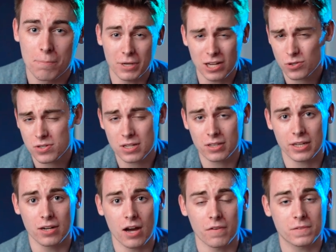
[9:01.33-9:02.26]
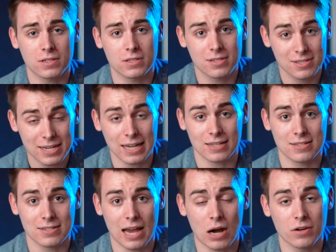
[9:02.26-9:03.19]
but interestingly enough,
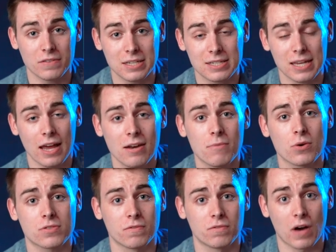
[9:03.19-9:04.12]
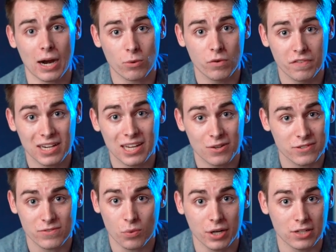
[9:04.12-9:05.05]
6 out of the 10 most viral
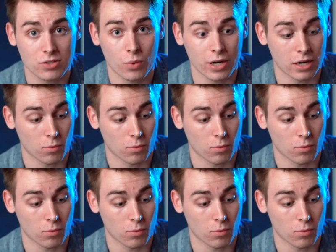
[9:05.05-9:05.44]
videos of 2020,